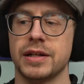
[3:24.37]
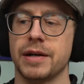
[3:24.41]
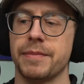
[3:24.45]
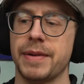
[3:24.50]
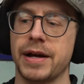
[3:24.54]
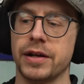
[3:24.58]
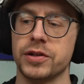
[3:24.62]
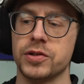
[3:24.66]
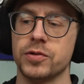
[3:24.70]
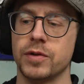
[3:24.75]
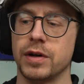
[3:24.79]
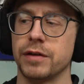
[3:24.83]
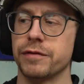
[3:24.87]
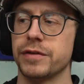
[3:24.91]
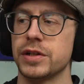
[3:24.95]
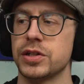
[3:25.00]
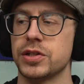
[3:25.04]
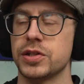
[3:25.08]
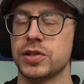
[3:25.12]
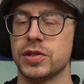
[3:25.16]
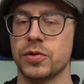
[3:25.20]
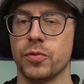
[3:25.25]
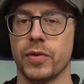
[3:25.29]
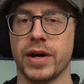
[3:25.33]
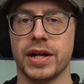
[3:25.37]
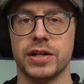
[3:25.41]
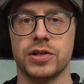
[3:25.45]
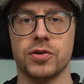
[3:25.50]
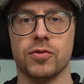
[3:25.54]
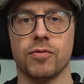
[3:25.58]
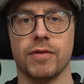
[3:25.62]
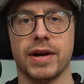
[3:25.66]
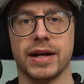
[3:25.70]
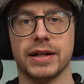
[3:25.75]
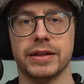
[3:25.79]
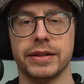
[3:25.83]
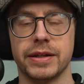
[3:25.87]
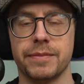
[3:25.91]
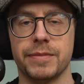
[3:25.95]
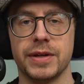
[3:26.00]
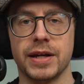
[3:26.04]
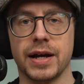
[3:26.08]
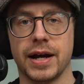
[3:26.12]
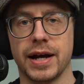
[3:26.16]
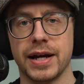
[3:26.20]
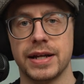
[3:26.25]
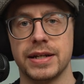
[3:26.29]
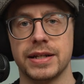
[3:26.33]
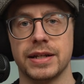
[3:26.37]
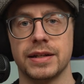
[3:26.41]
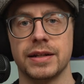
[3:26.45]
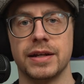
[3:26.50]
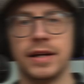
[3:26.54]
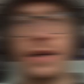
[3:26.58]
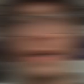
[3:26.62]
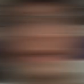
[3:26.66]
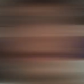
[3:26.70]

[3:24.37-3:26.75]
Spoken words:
about 12 inches away directly behind it.